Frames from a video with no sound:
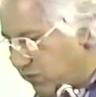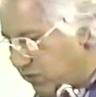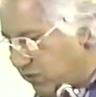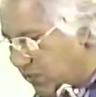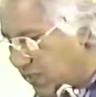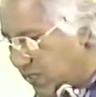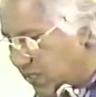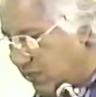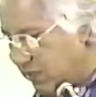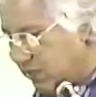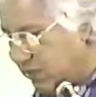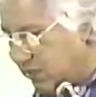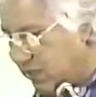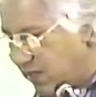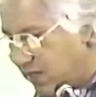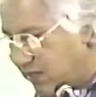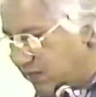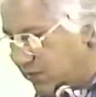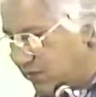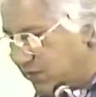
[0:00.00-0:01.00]
which God
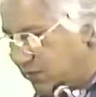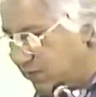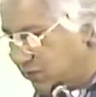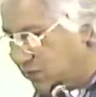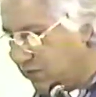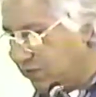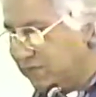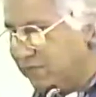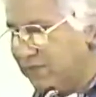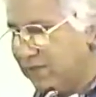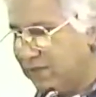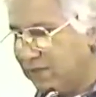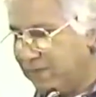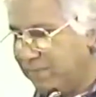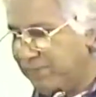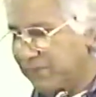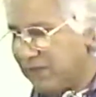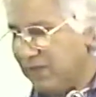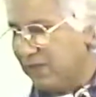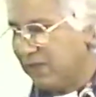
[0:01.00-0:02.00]
designs them to fill.